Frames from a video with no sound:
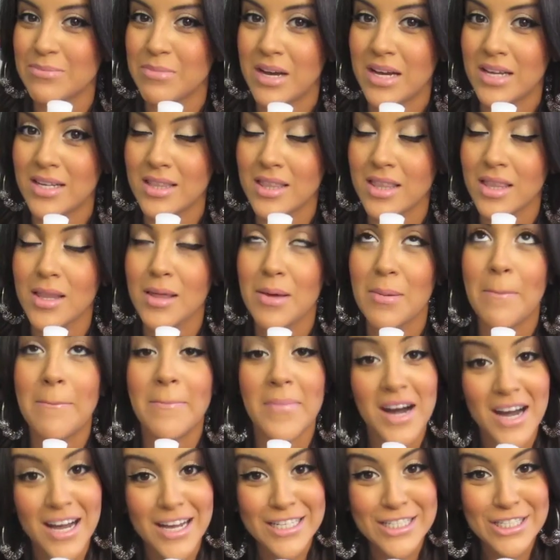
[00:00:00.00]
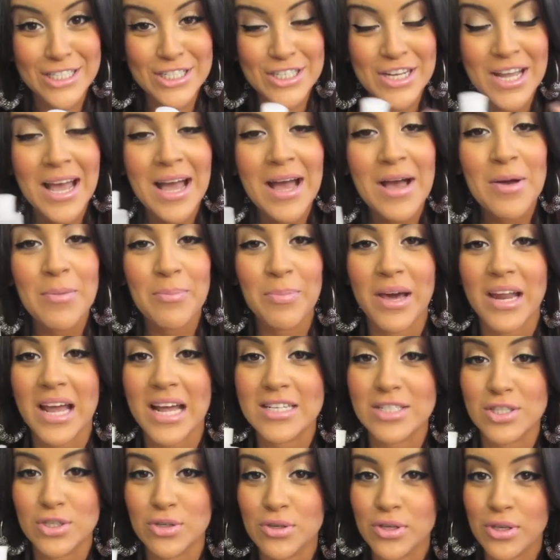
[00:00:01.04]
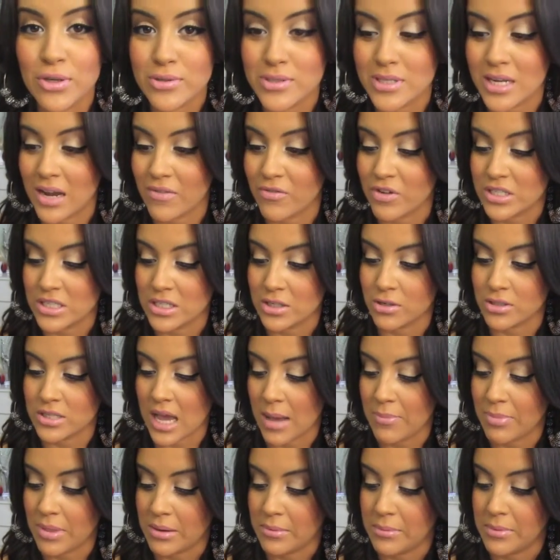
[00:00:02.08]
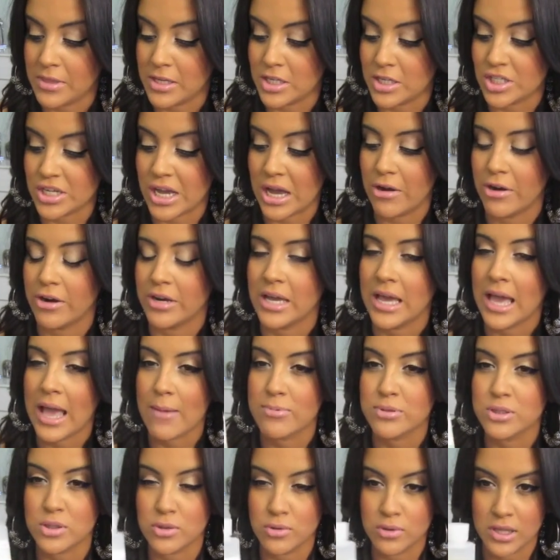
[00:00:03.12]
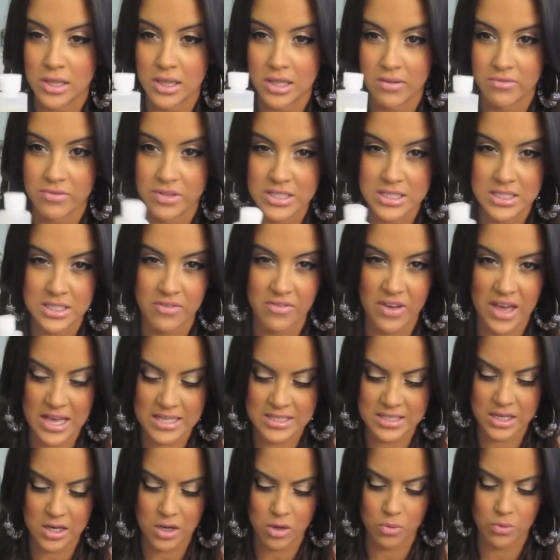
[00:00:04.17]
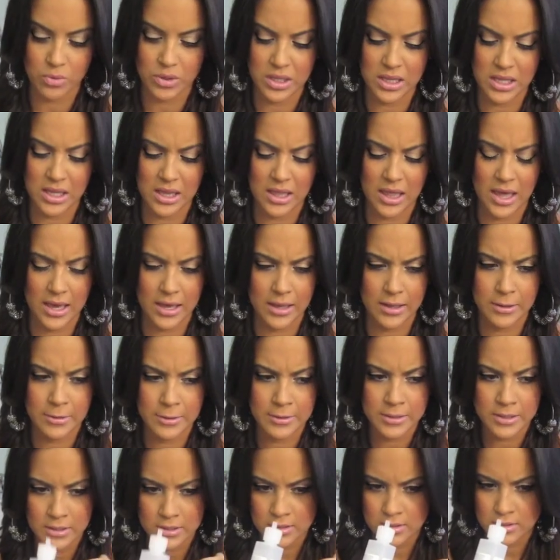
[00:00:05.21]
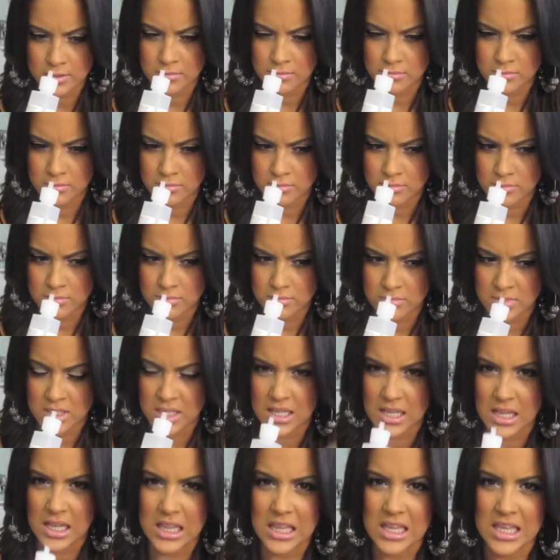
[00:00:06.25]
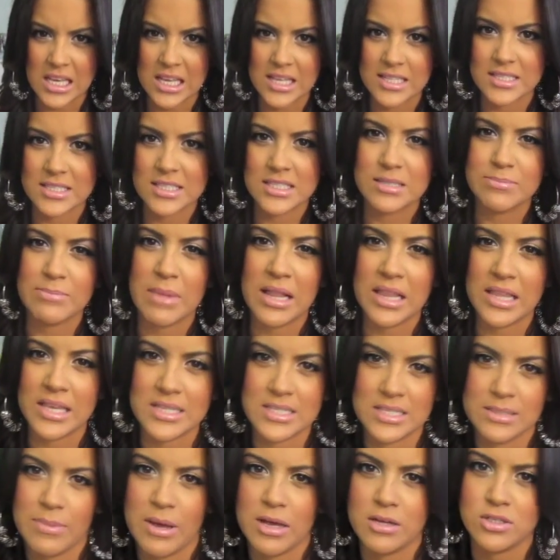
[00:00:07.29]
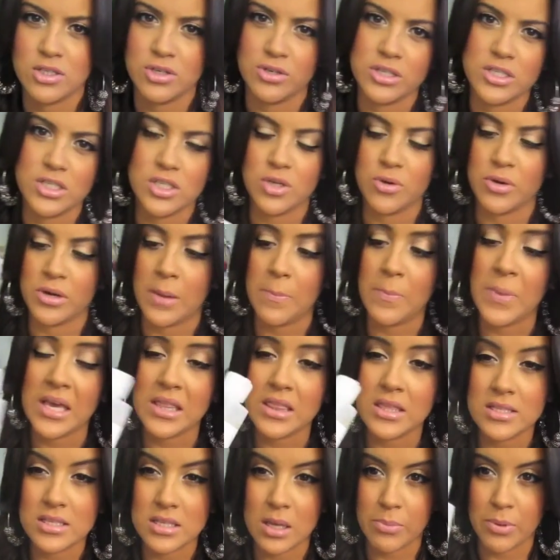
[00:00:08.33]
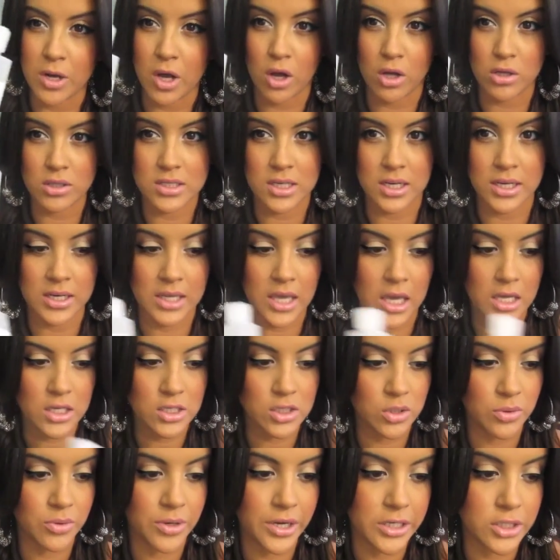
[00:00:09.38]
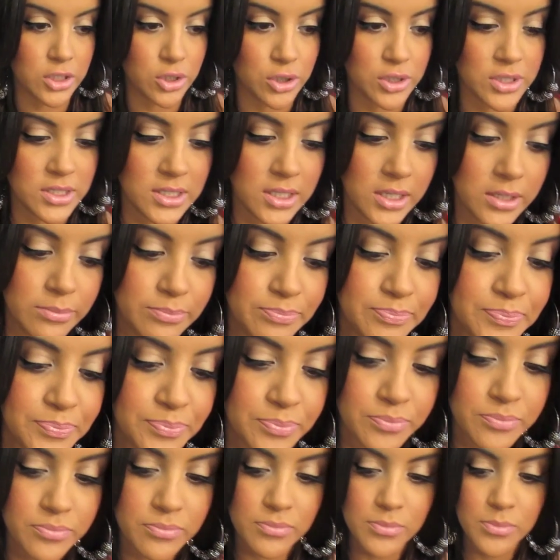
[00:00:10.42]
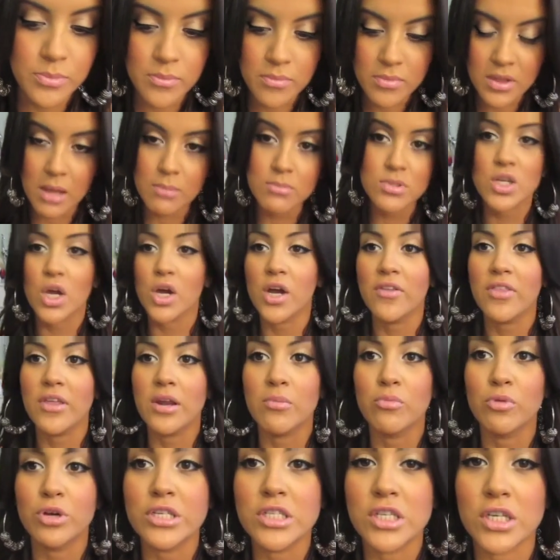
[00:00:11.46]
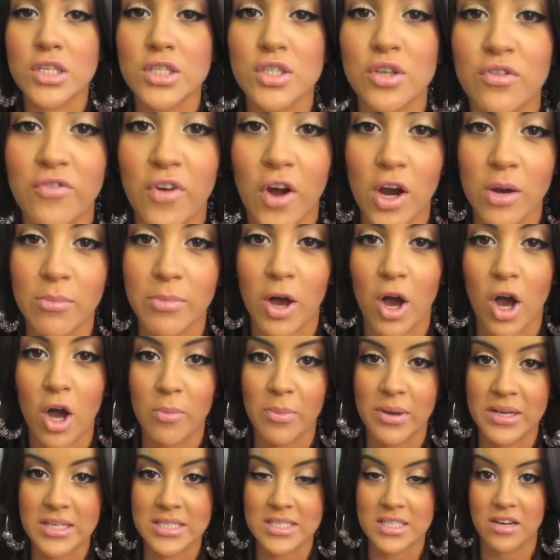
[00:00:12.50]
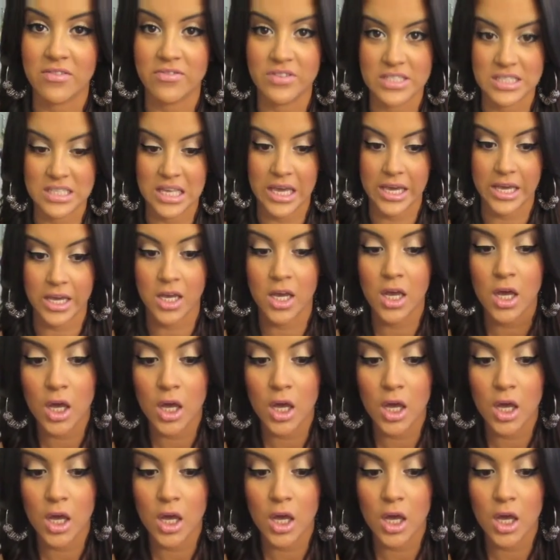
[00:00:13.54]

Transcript: month much, but I do use it every single time that I'm in the shower and I absolutely love this stuff. It has like a really like clean smelling smell to it too and I picked this up at Ulta in case you were interested. I'm sorry that I'm reaching so far but all my stuff is like